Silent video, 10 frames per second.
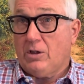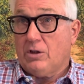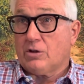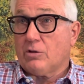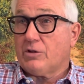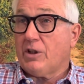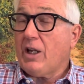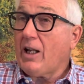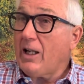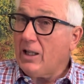So
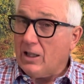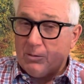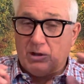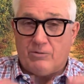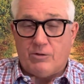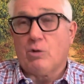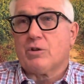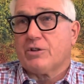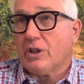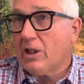today I'm going to
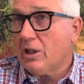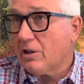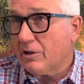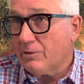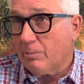focus again on